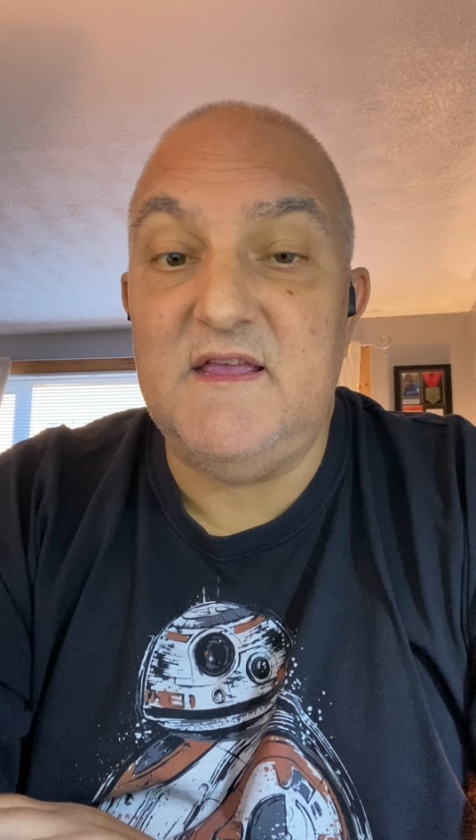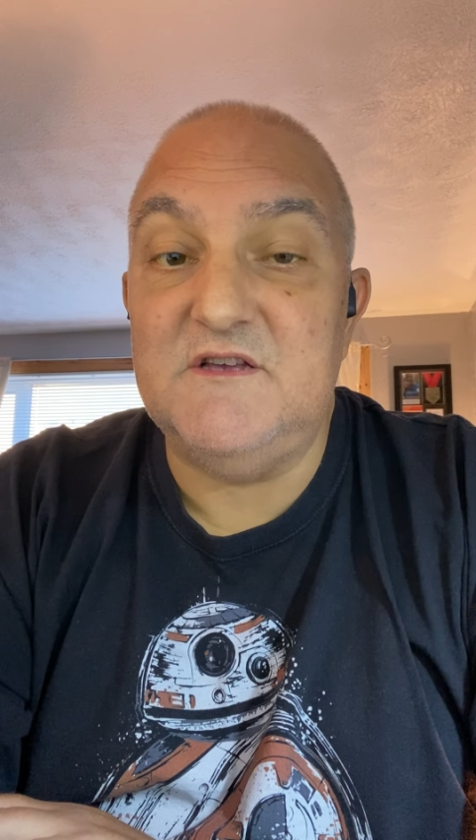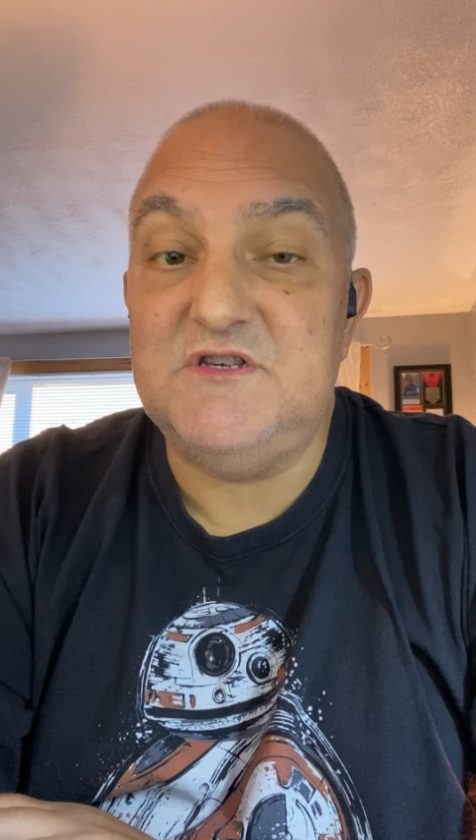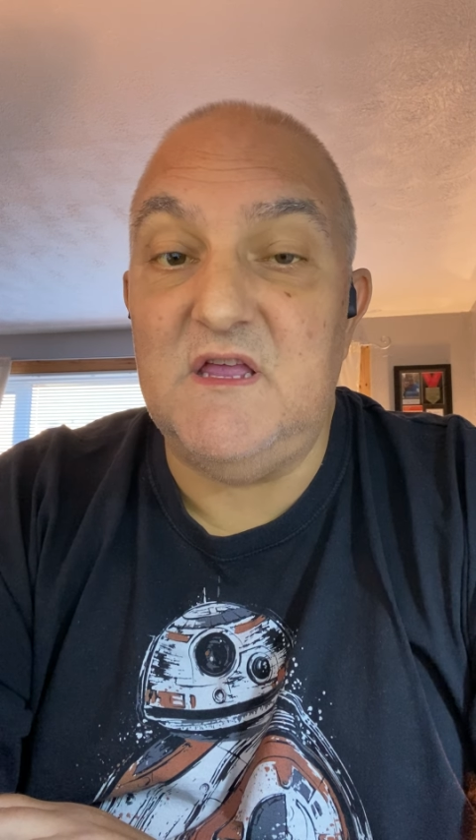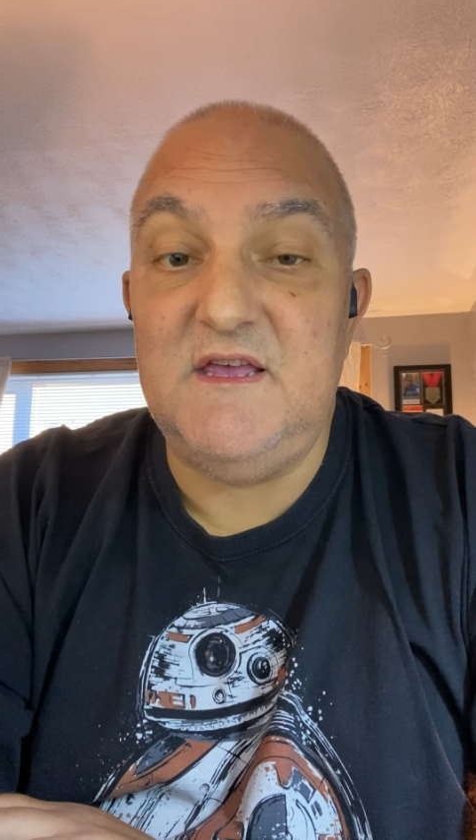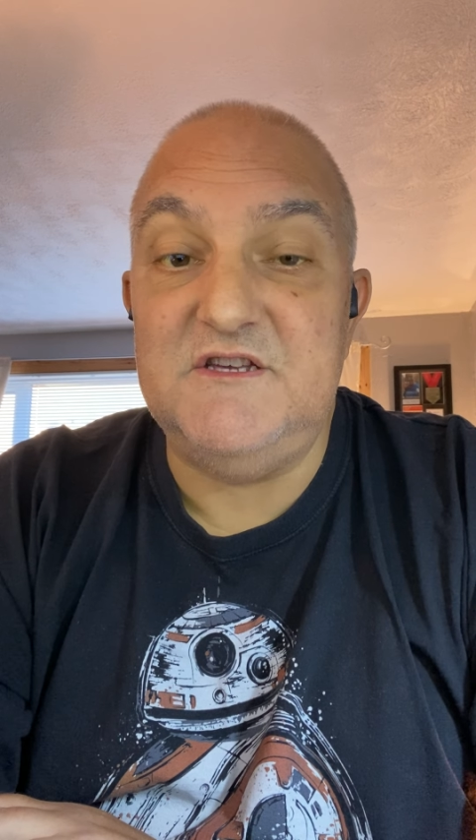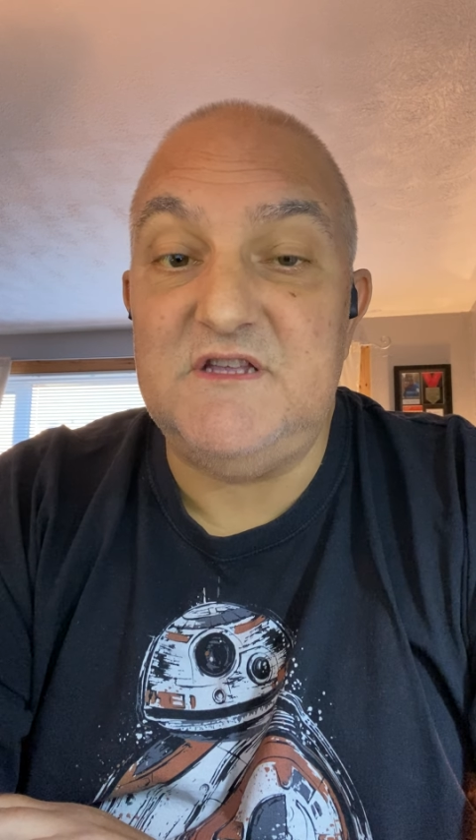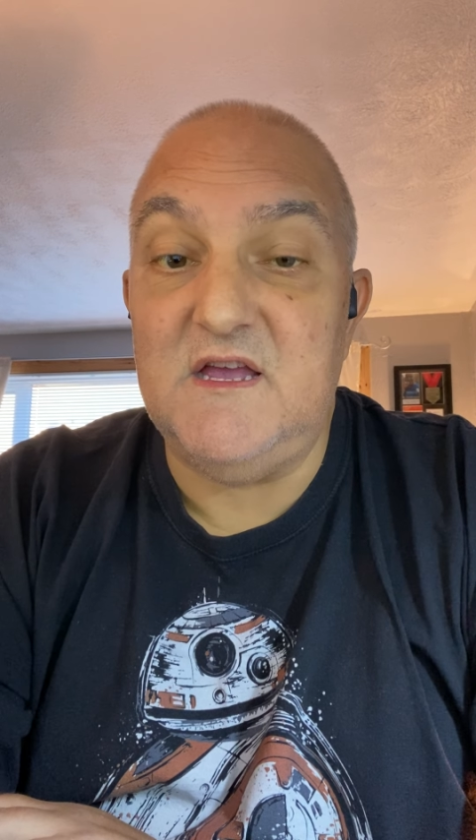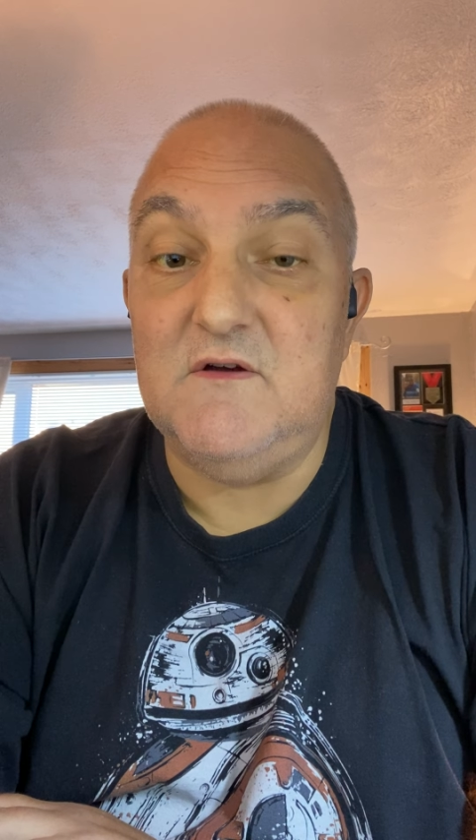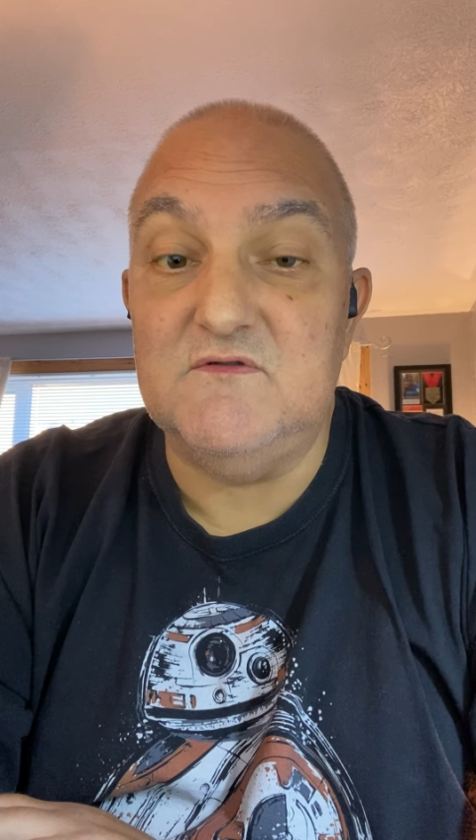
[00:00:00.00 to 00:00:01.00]
as each
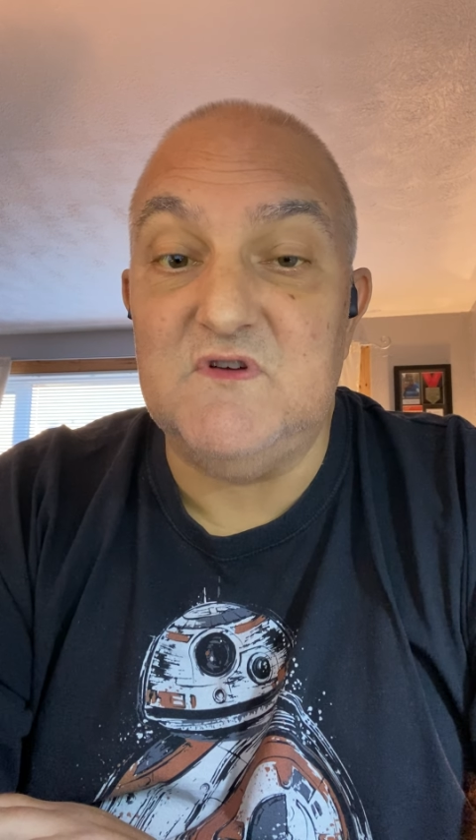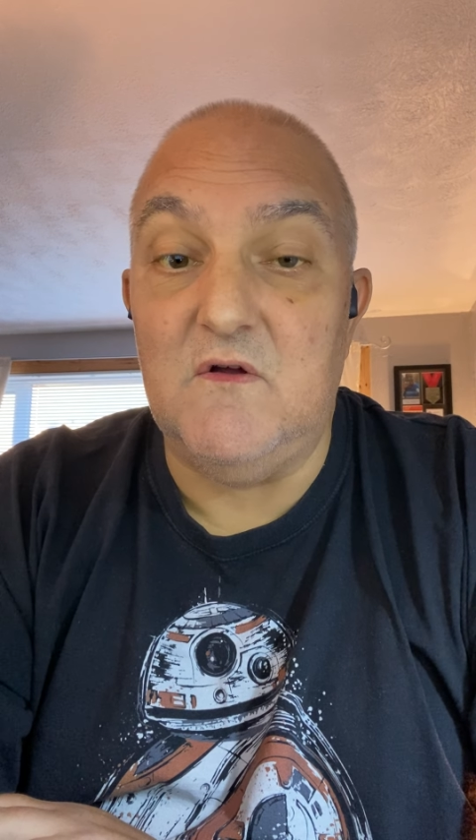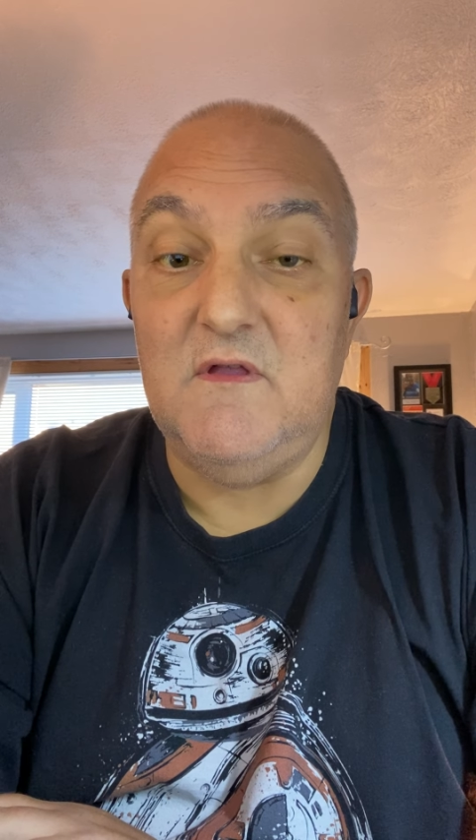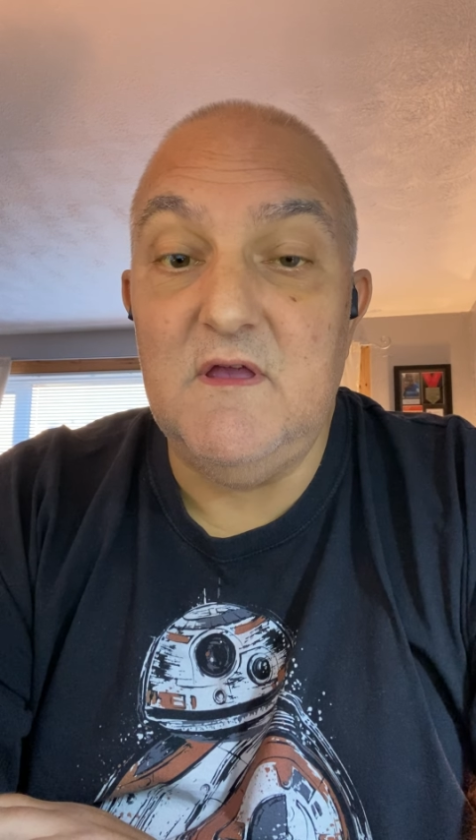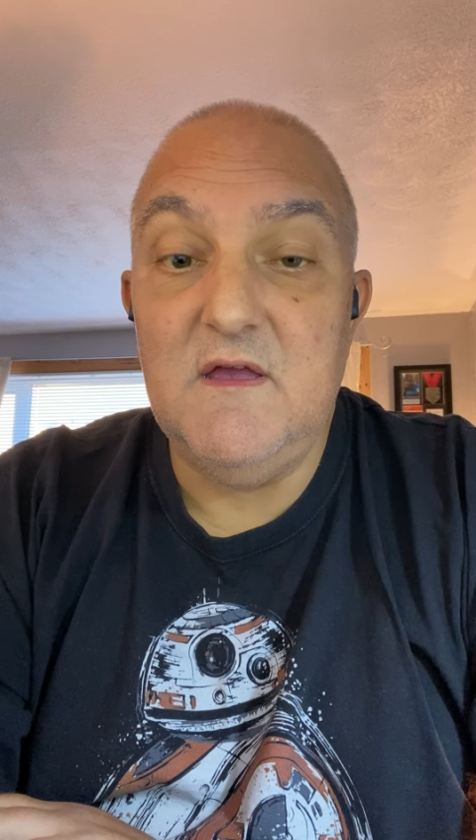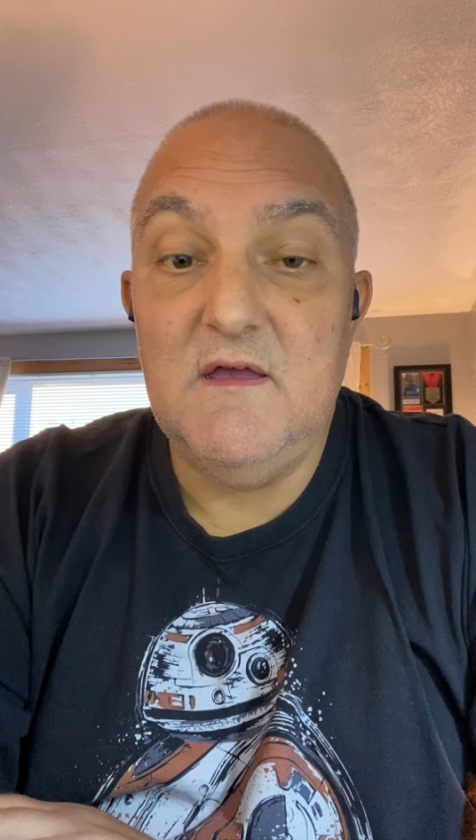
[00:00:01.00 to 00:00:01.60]
day goes on,